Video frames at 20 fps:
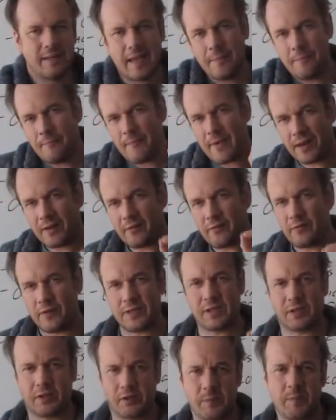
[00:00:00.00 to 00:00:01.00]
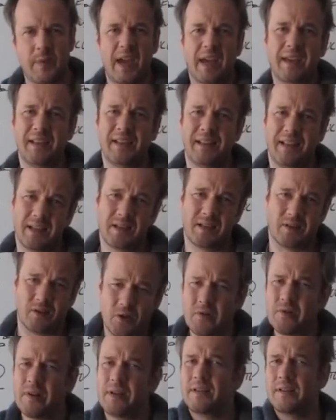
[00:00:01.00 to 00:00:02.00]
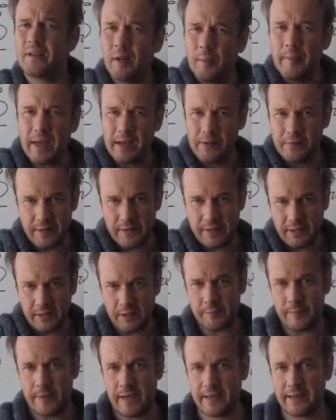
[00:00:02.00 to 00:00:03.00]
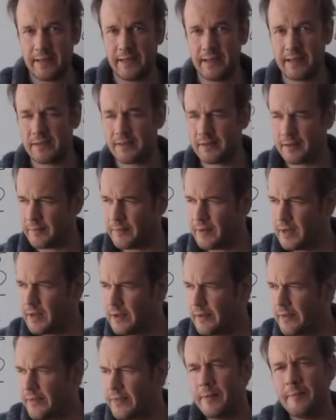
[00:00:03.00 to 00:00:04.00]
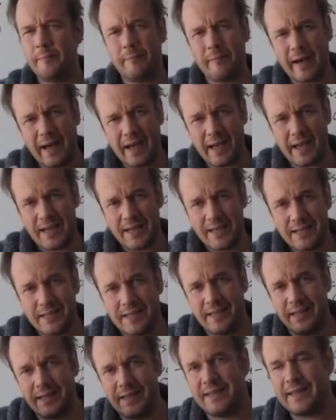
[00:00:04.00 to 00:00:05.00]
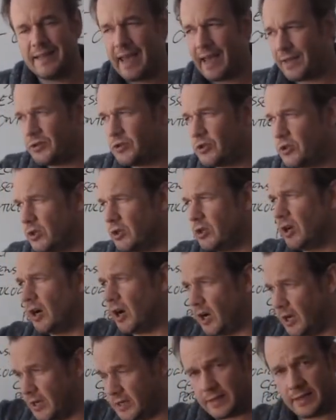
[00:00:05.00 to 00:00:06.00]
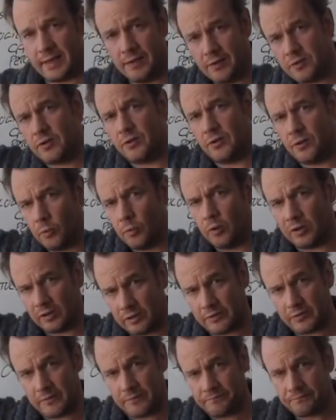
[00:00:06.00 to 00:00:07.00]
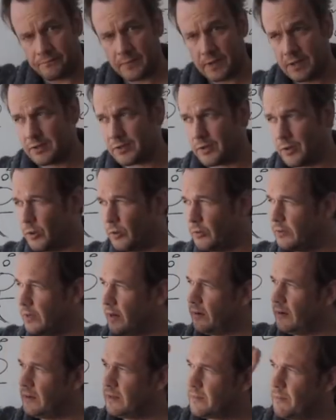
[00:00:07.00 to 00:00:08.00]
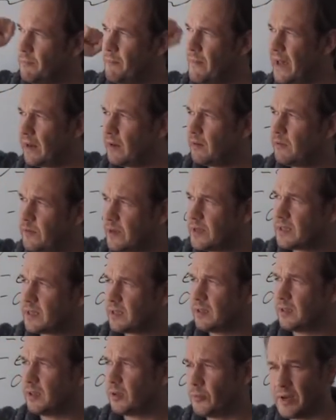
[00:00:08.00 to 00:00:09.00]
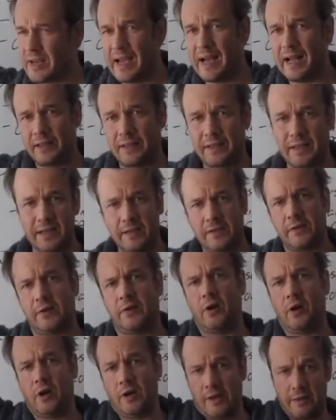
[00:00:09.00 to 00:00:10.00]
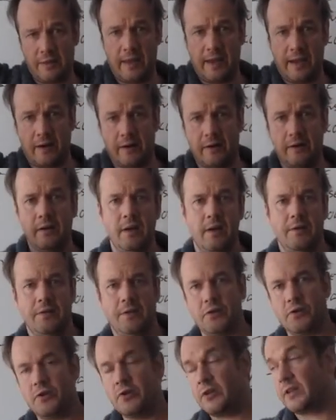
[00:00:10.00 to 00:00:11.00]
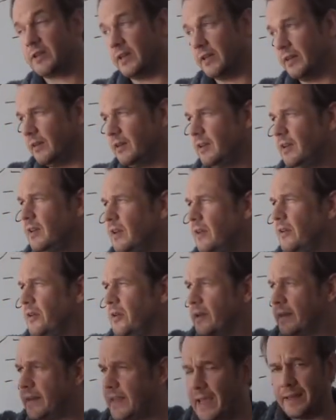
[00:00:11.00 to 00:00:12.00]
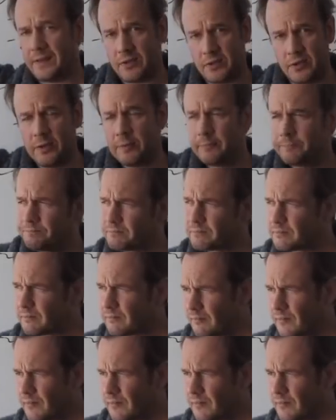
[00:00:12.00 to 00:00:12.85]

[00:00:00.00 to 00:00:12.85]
is in metaphysical speculation, traditional metaphysical speculation, the mind can get you out into the world. So there is metaphysical realities that are out there that you can get to.